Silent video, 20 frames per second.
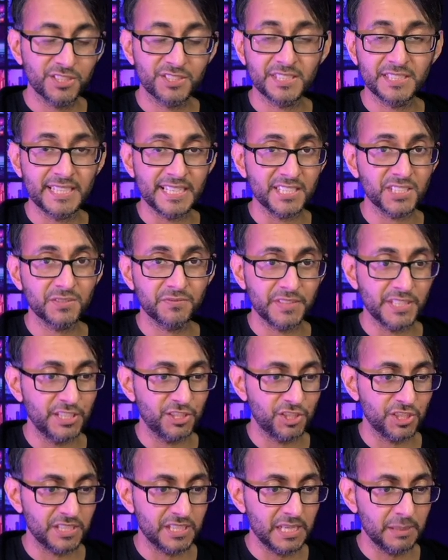is an S V
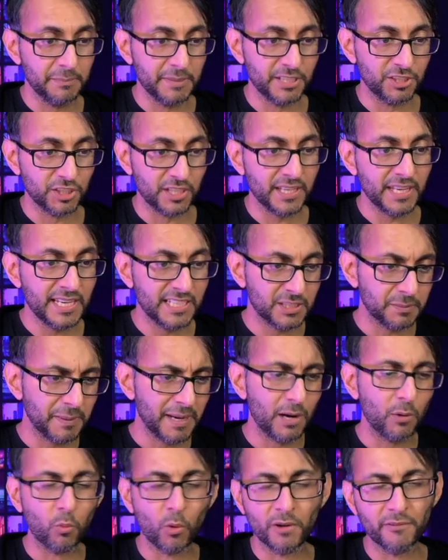G image. Okay, it's
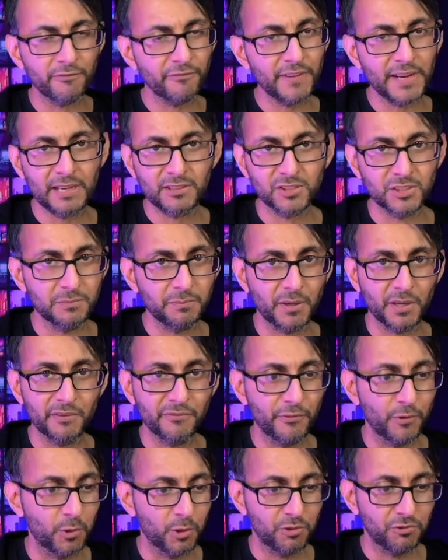about one thousand by
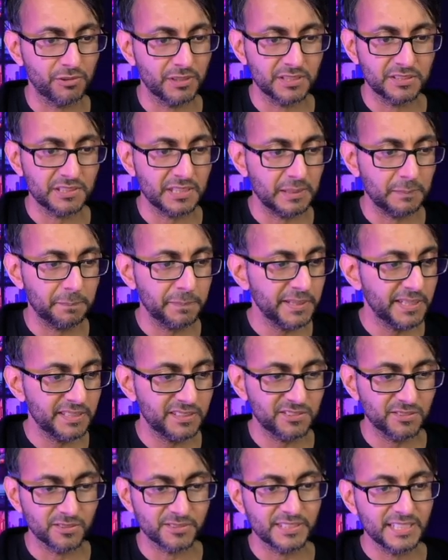four hundred ten
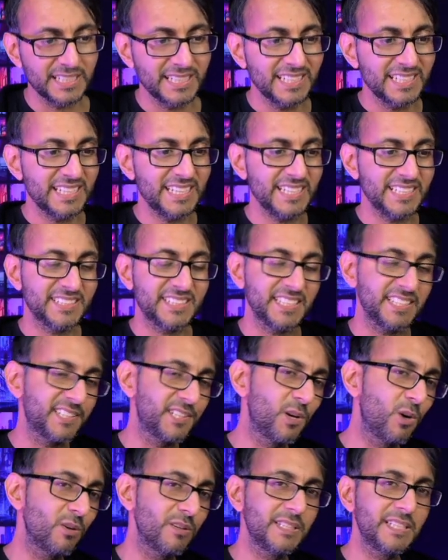pixels. It
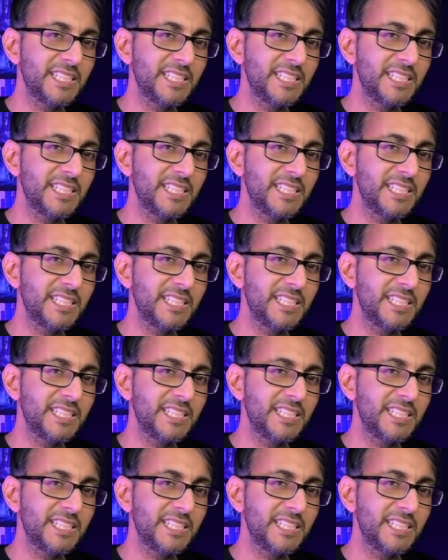did not